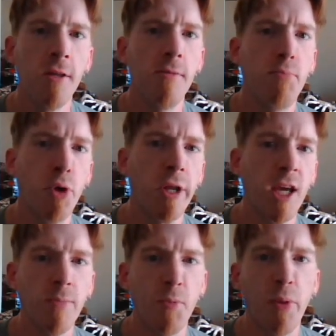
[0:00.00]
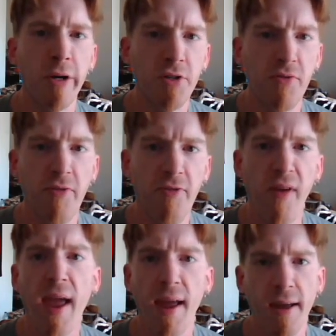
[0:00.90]
than putting up a bunch of
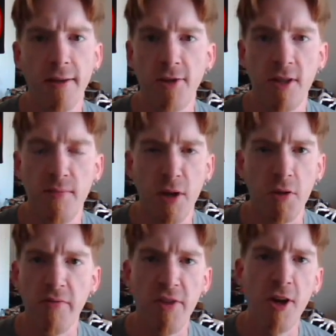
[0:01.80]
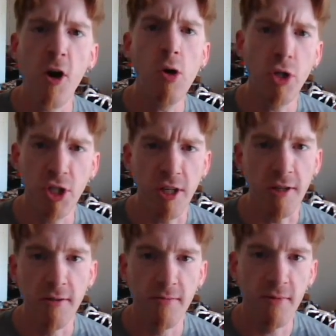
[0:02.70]
fans in the middle of the
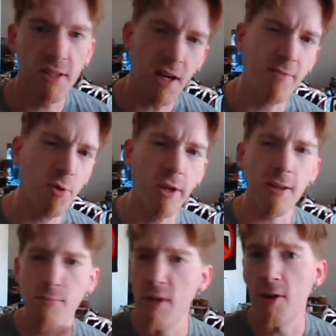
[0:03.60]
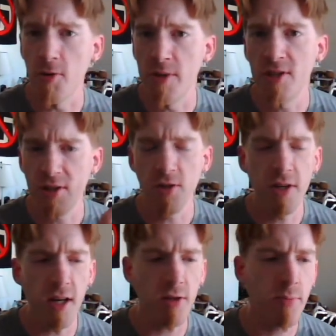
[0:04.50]
ocean. That's not even really in the middle, but still, you
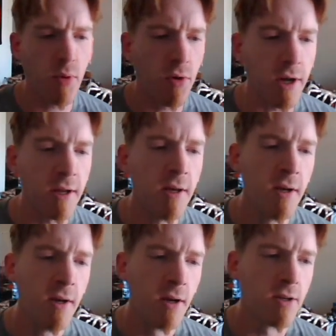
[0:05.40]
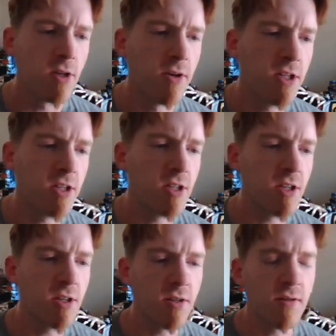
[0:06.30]
get the point. So it's
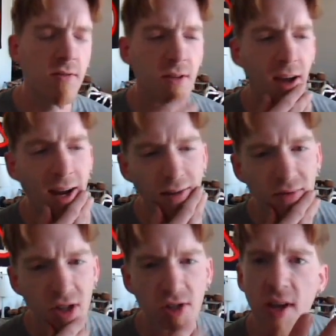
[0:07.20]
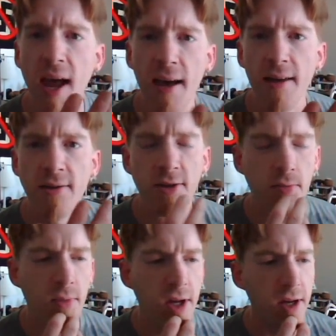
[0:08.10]
just kind of sad to
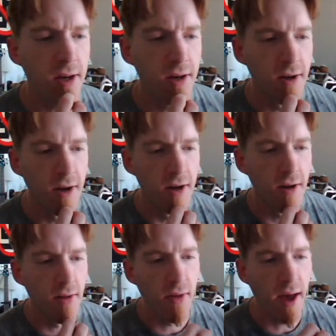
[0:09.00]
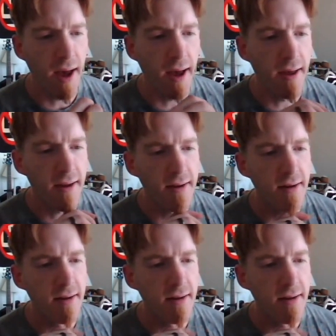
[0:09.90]
me that,